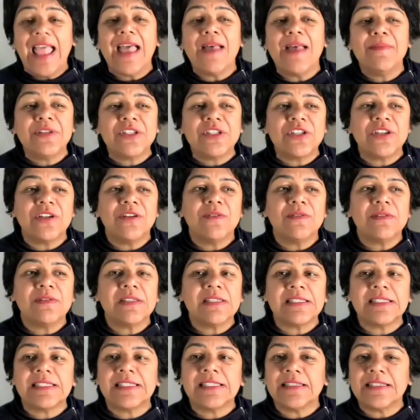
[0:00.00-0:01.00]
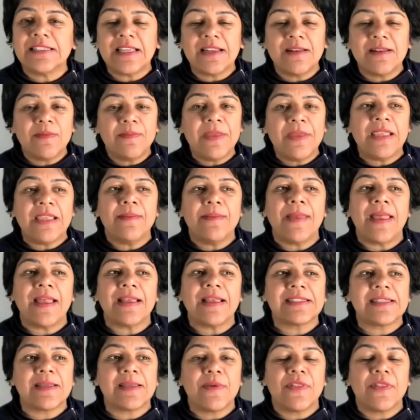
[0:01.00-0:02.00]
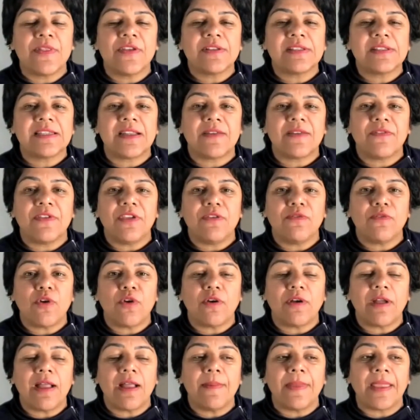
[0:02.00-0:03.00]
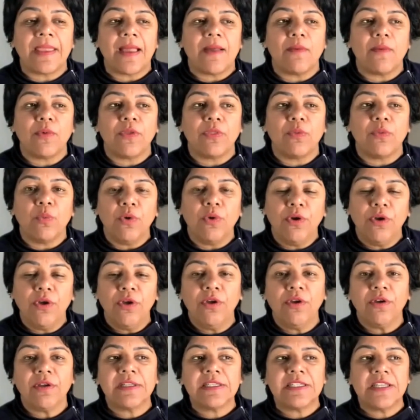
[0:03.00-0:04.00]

And Michelle, tell me about some of the stuff that you've got coming up with work.